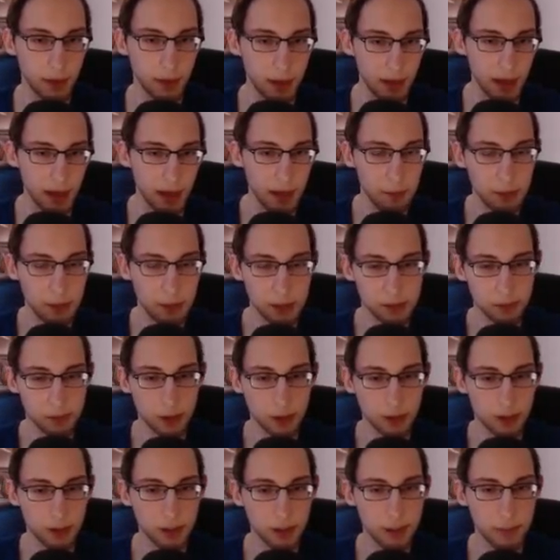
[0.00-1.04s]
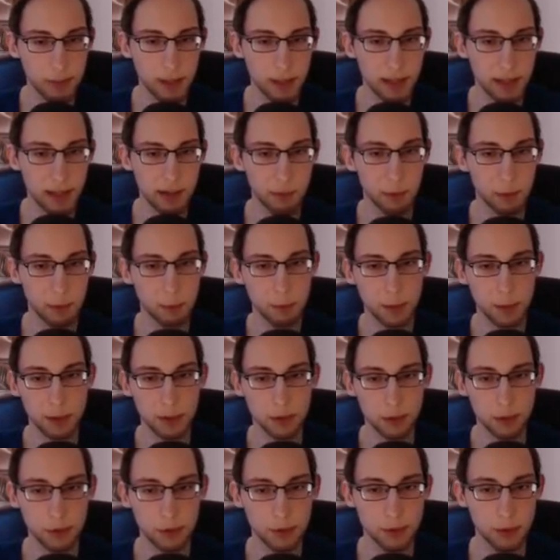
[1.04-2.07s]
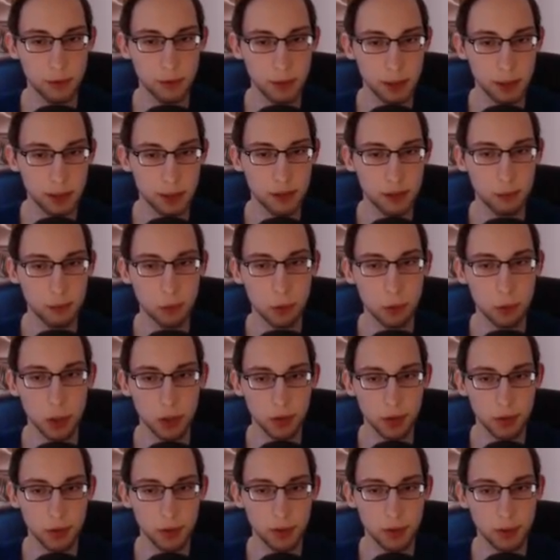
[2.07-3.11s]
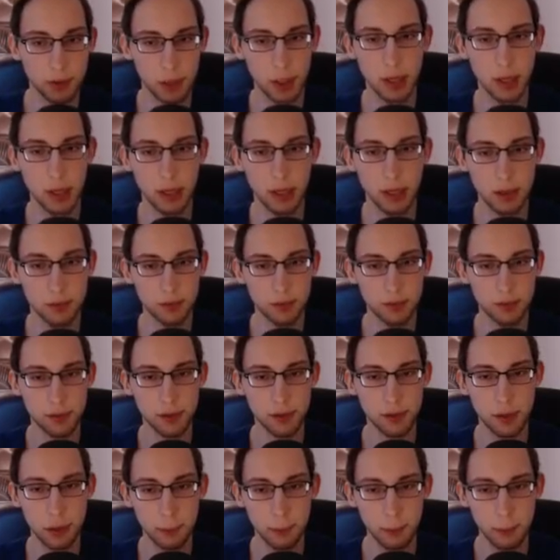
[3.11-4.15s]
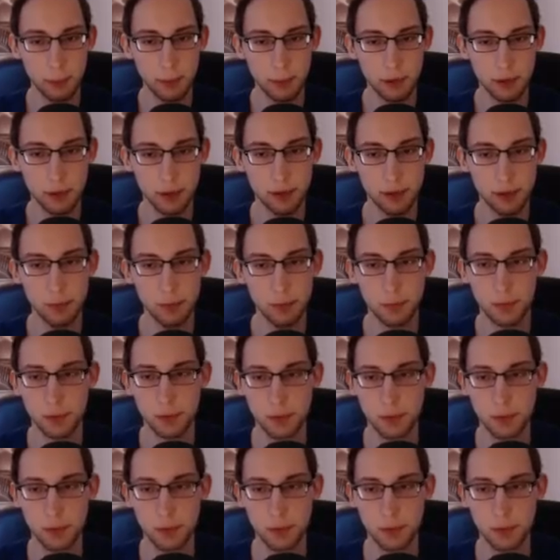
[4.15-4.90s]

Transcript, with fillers: I wish Ron and Hermione would be useful at least once in their lives. That would be awesome.